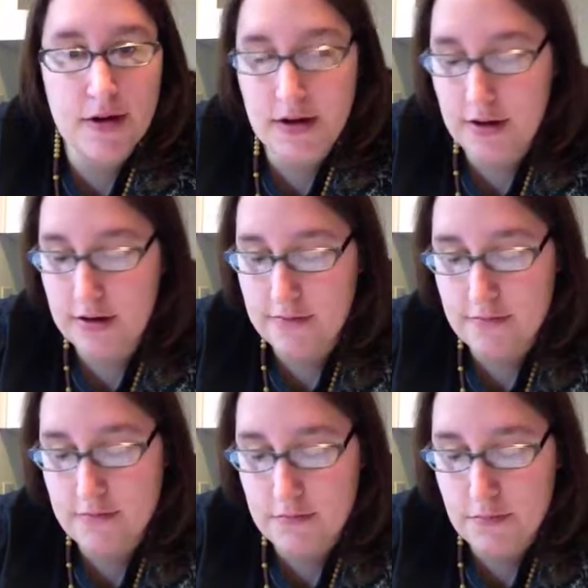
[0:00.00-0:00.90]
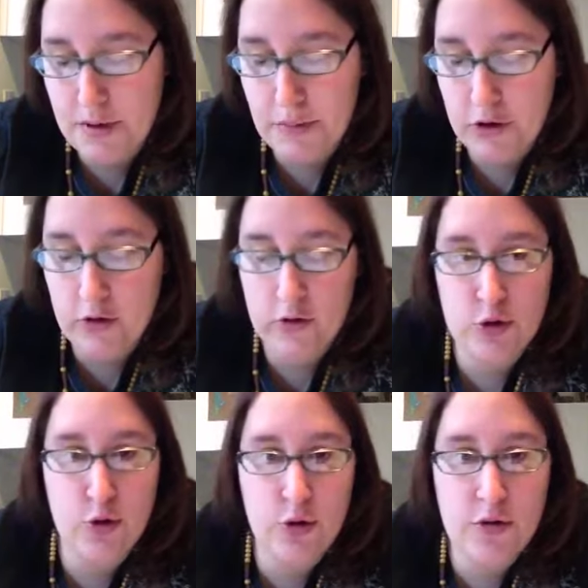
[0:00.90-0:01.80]
uh, biblical
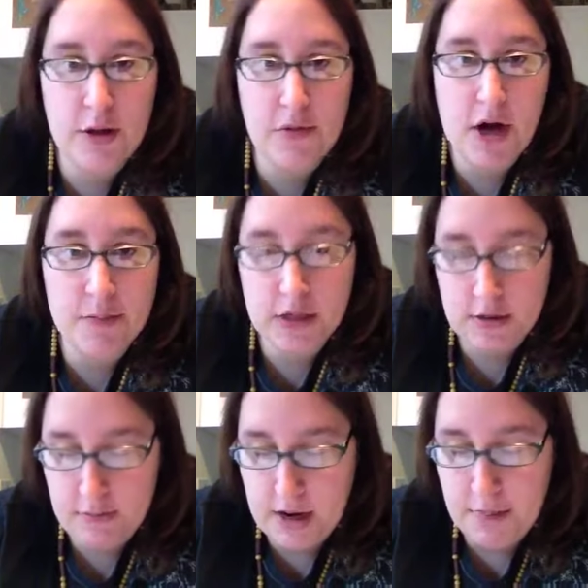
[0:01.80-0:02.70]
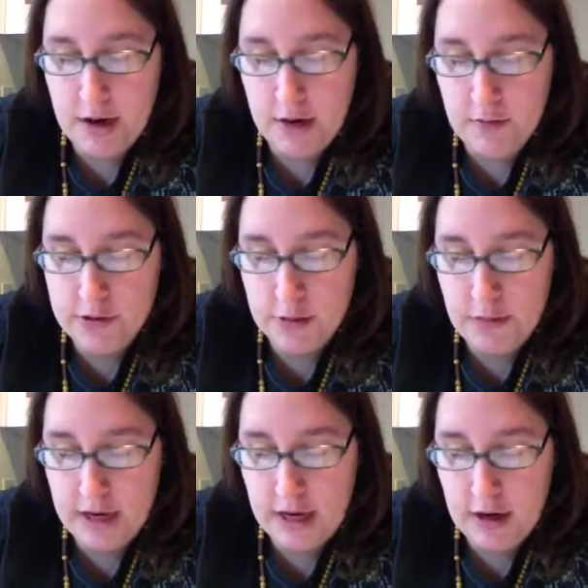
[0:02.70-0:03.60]
truth that popped into my mind was
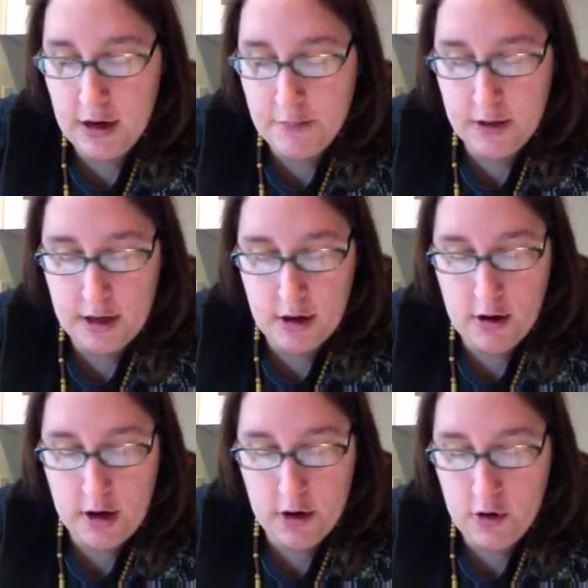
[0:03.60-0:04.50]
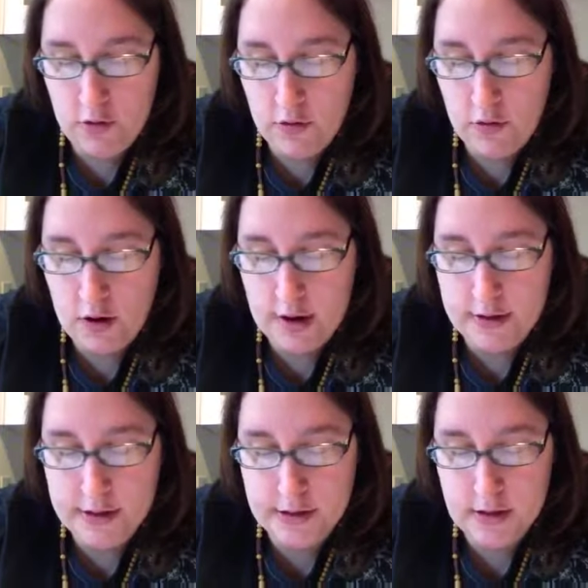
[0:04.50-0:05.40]
picking up and carrying your own
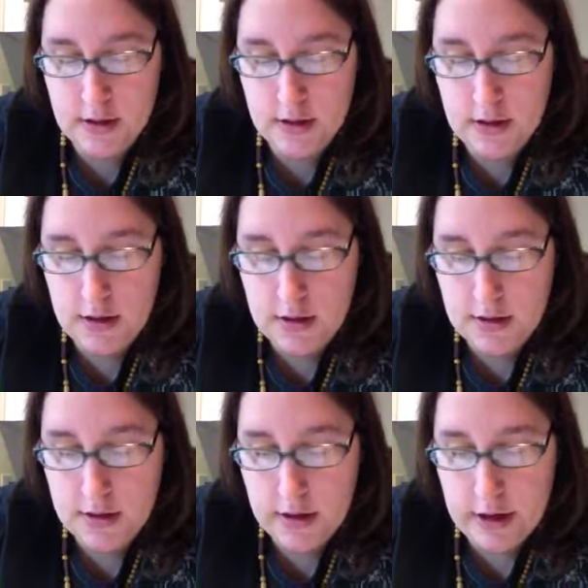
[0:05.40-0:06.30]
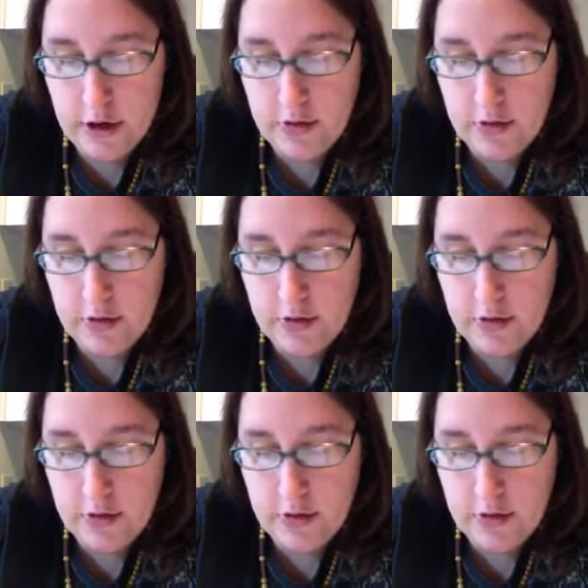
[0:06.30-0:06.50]
cross. You know,